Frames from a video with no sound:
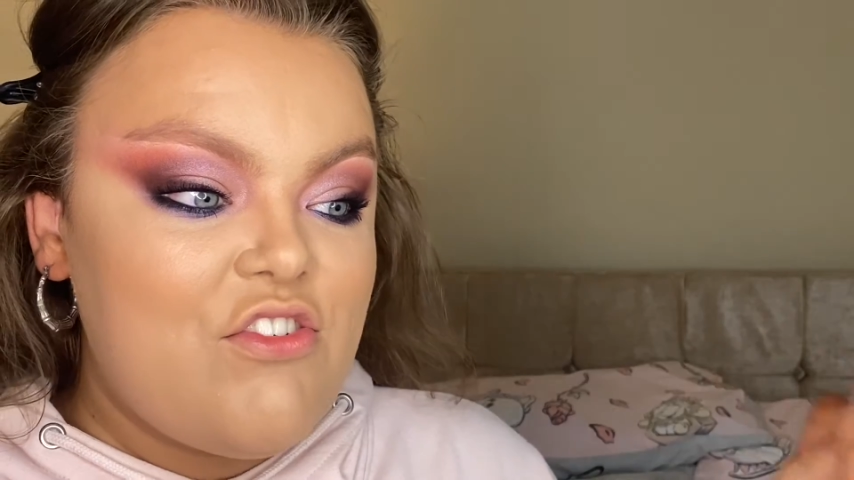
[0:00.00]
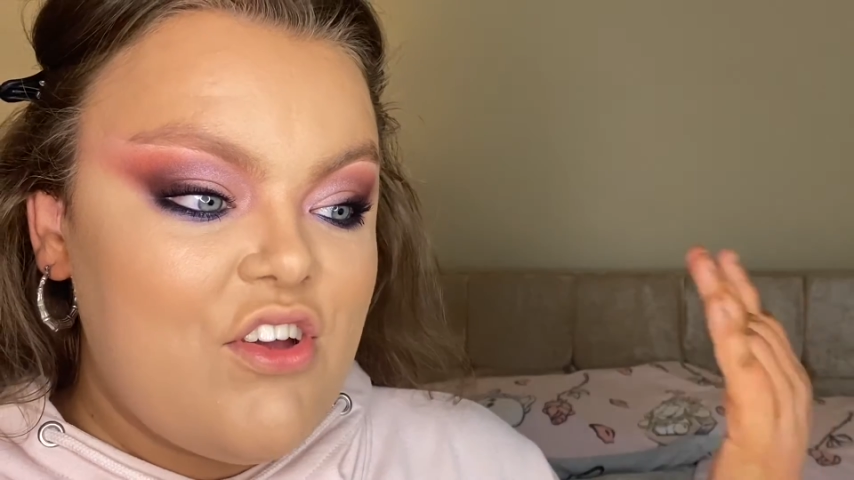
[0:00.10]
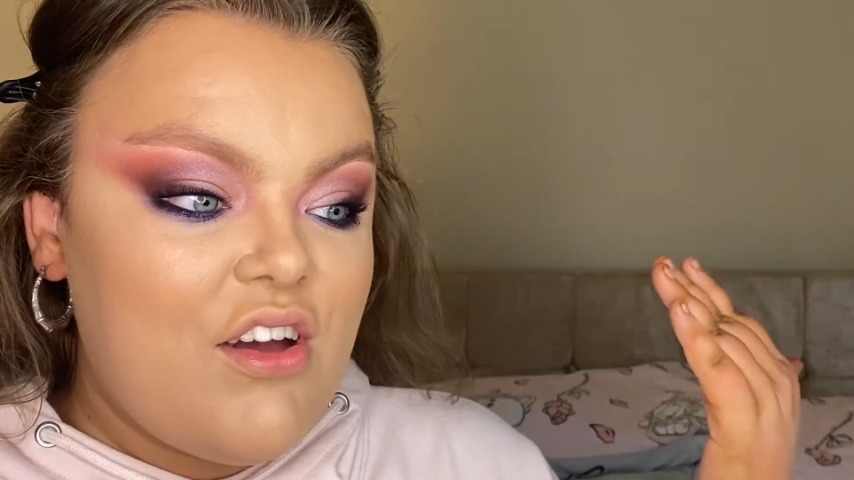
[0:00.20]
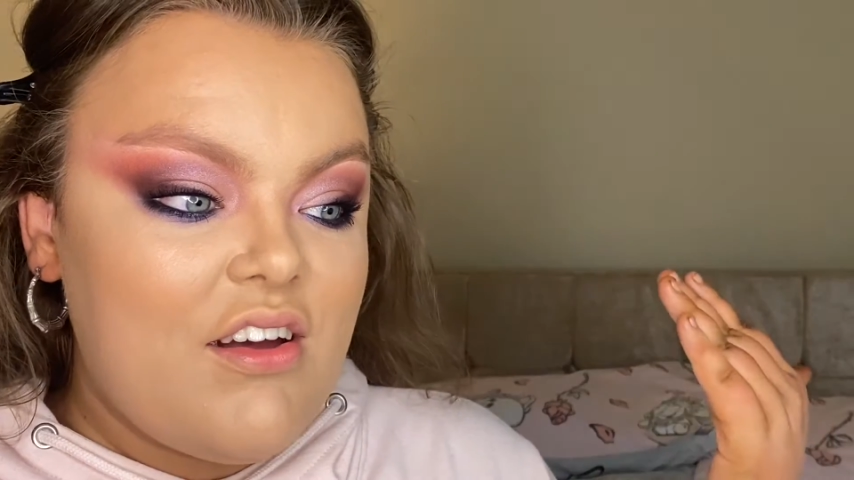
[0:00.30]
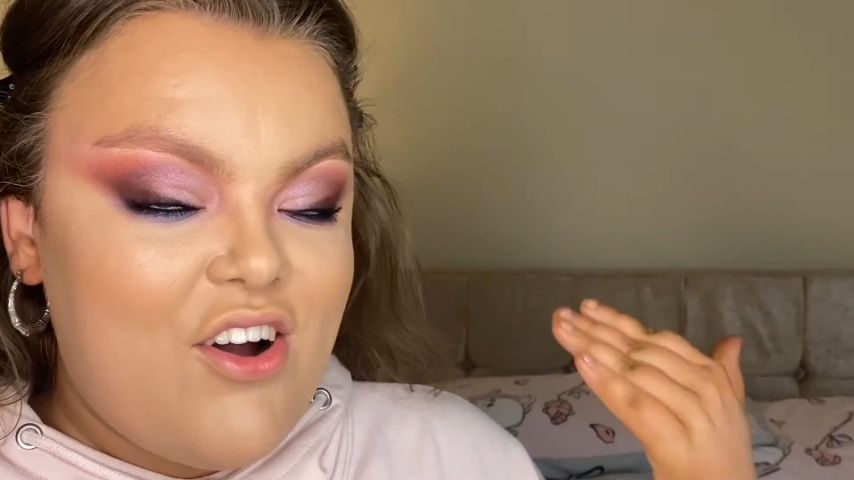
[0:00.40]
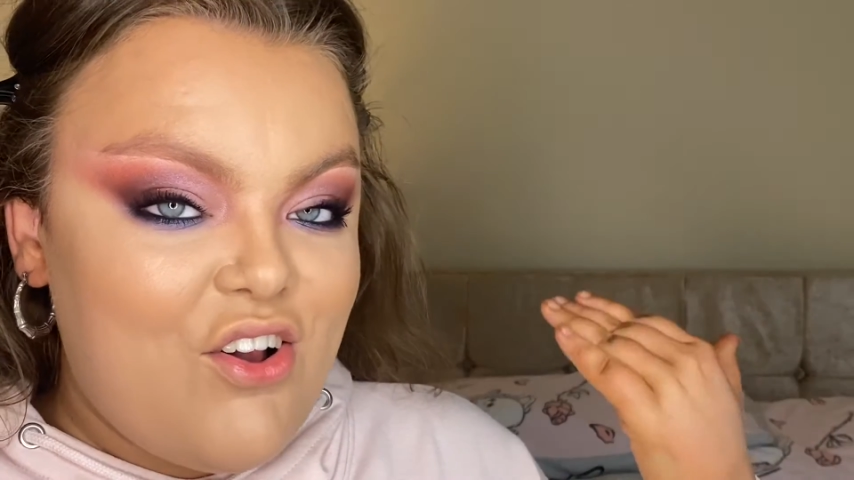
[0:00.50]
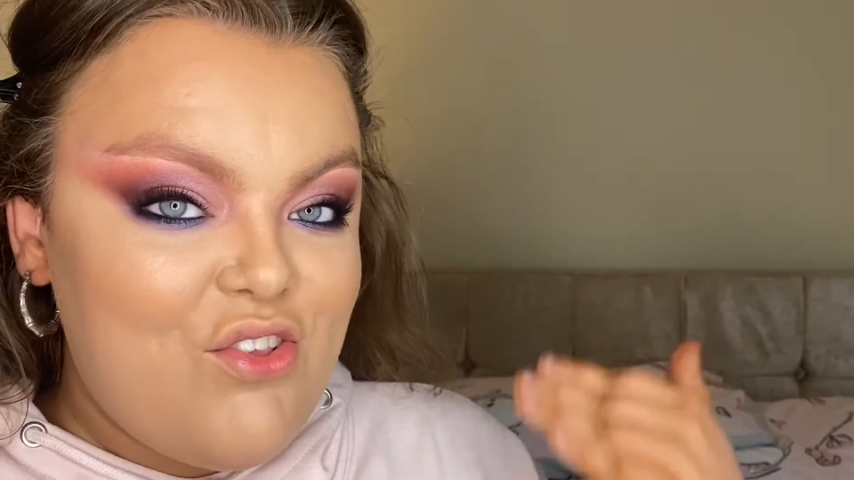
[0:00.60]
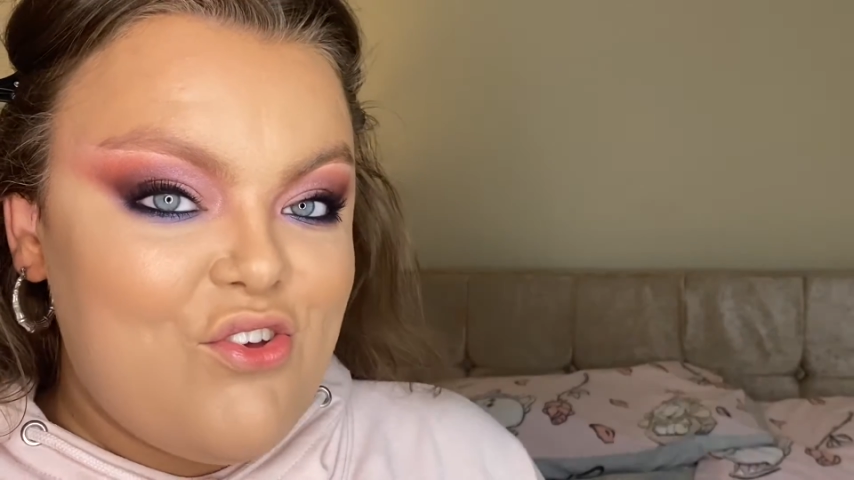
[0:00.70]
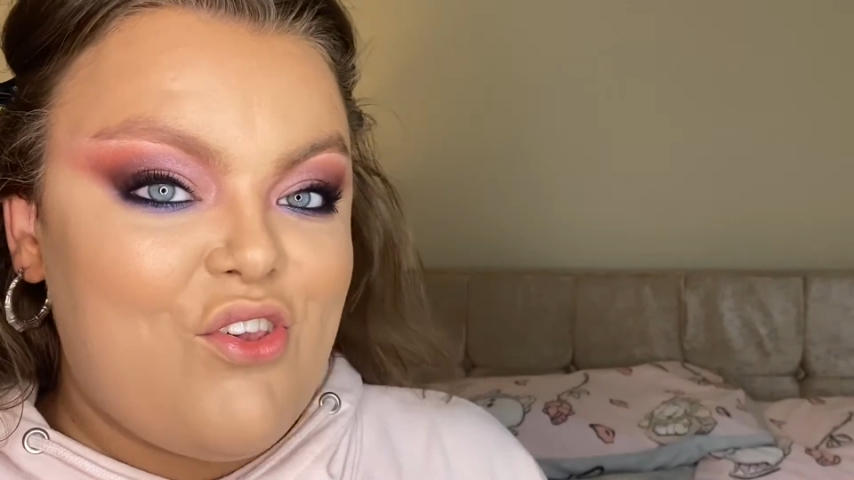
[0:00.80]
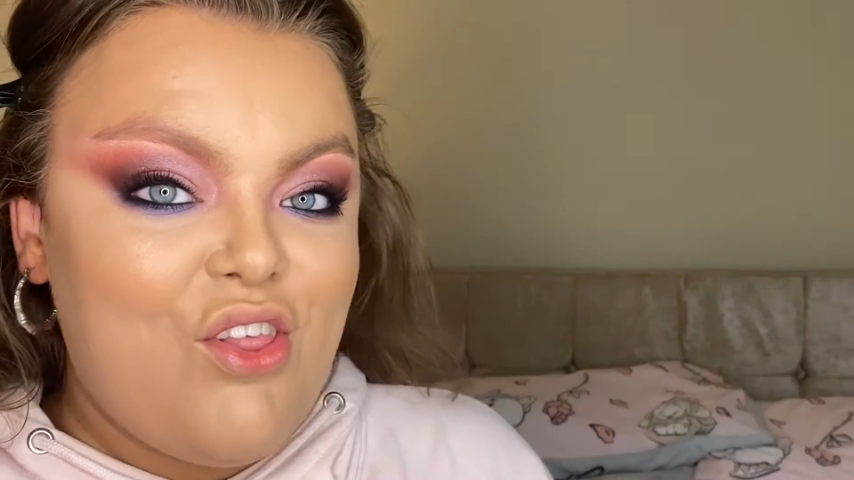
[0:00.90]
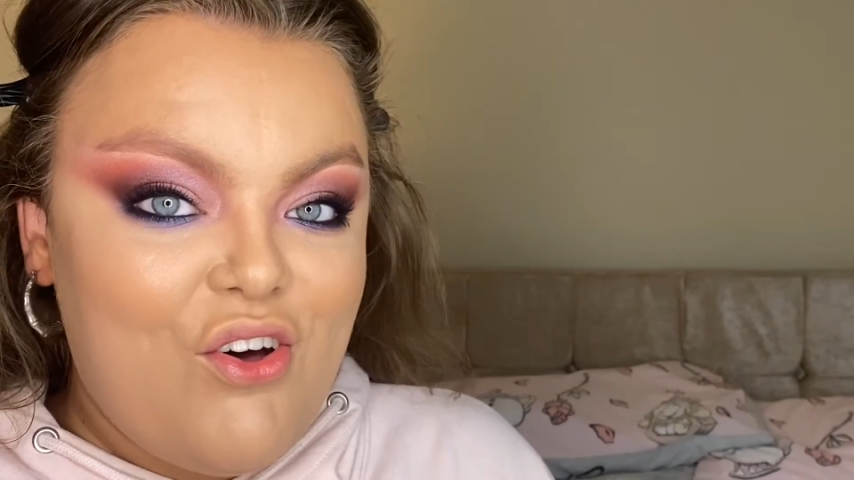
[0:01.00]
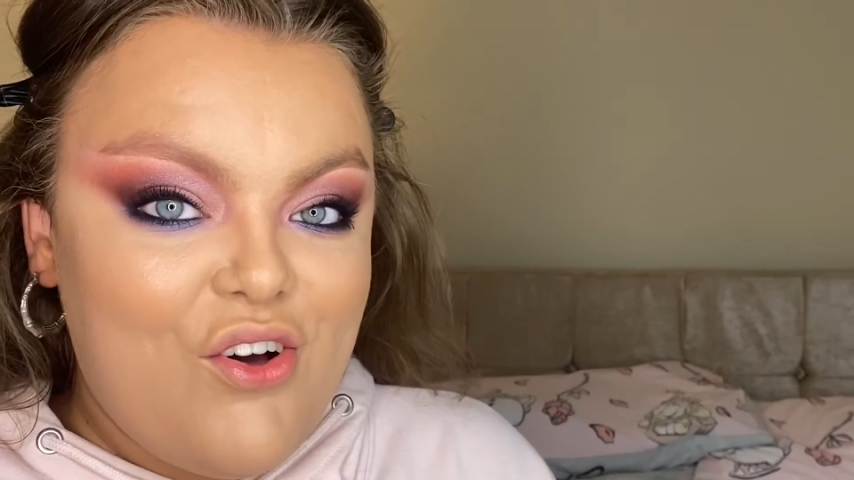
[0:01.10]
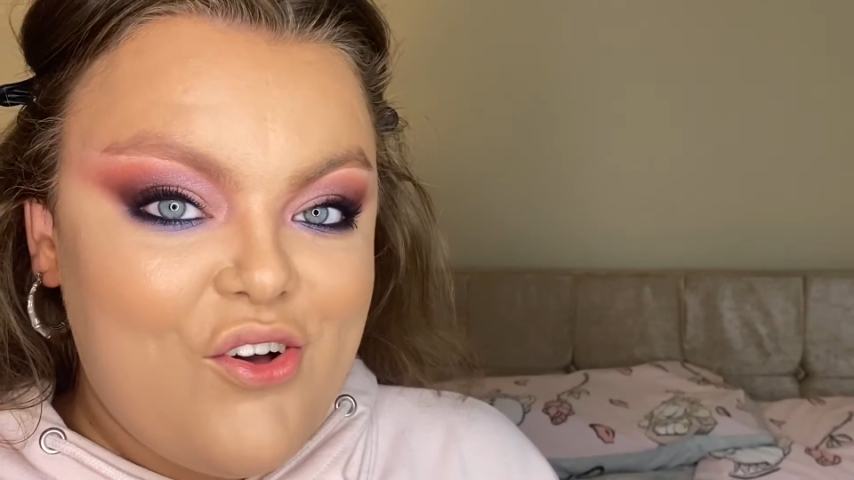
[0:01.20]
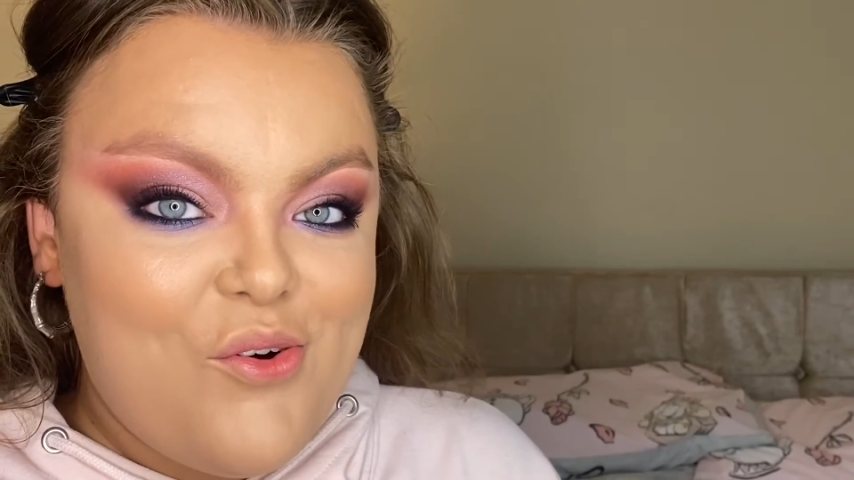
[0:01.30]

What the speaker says: you a contour look